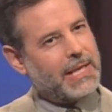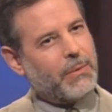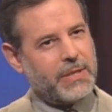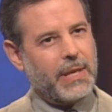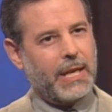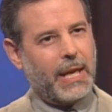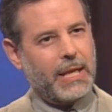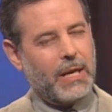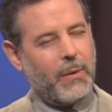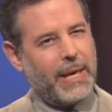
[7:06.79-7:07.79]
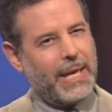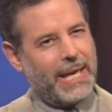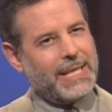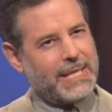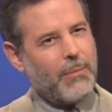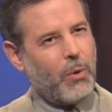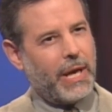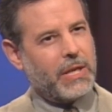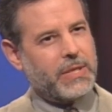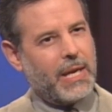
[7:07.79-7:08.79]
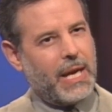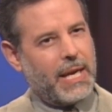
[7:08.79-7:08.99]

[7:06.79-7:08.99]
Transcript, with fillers: and I was thinking, you know, in some ways,